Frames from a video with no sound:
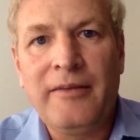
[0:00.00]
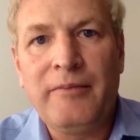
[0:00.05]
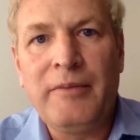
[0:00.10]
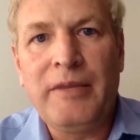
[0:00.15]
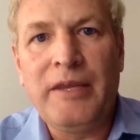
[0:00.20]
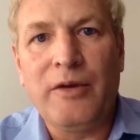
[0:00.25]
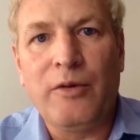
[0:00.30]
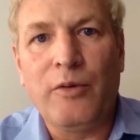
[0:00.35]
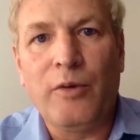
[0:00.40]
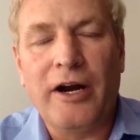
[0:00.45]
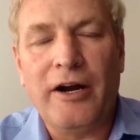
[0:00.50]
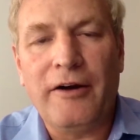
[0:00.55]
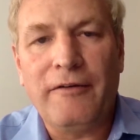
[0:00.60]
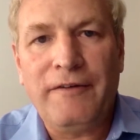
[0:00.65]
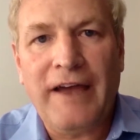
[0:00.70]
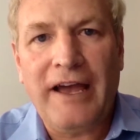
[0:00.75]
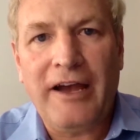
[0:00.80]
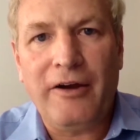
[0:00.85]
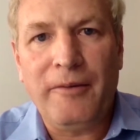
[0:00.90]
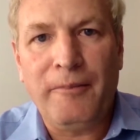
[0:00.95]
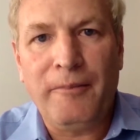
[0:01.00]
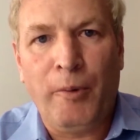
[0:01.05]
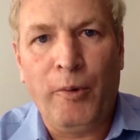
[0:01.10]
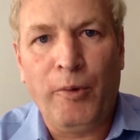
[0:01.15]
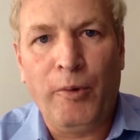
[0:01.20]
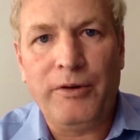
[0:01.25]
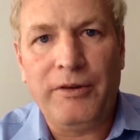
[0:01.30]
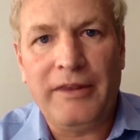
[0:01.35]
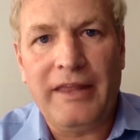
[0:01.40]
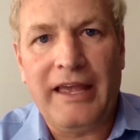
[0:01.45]
be aware of how
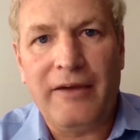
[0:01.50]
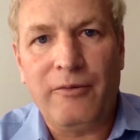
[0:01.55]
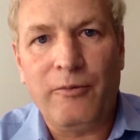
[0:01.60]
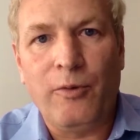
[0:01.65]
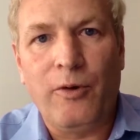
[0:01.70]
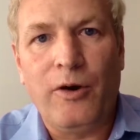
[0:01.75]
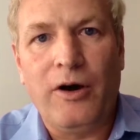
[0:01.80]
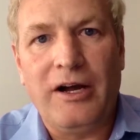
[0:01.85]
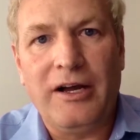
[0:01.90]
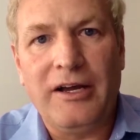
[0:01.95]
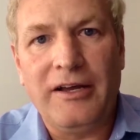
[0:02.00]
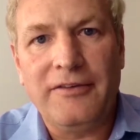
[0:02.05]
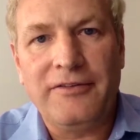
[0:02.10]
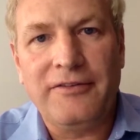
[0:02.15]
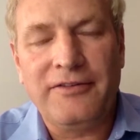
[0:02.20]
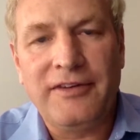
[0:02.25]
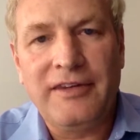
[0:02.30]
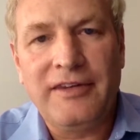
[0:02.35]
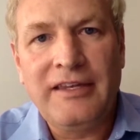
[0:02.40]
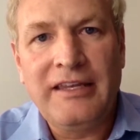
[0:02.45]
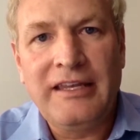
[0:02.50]
important that was.